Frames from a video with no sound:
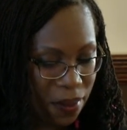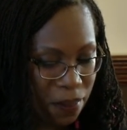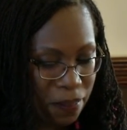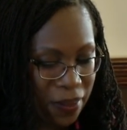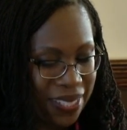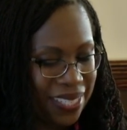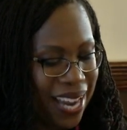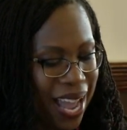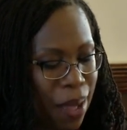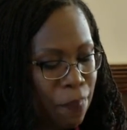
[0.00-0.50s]

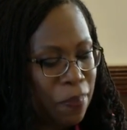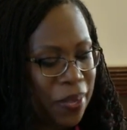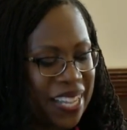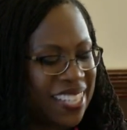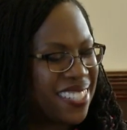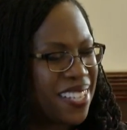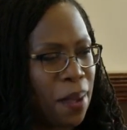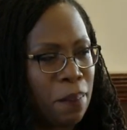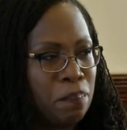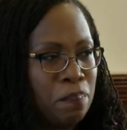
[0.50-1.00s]
but not
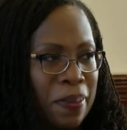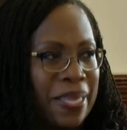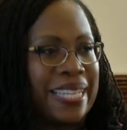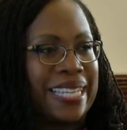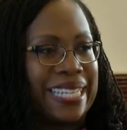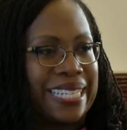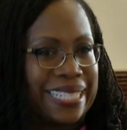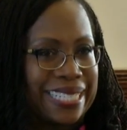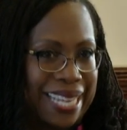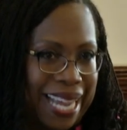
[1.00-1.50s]
because I'm
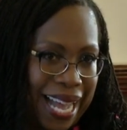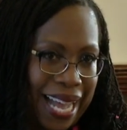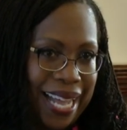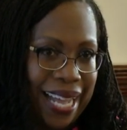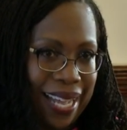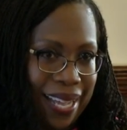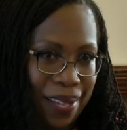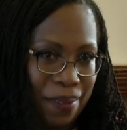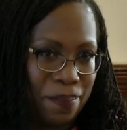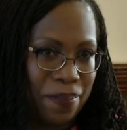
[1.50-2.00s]
billing
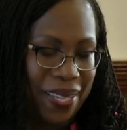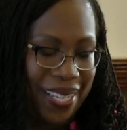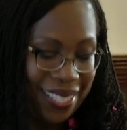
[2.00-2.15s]
time.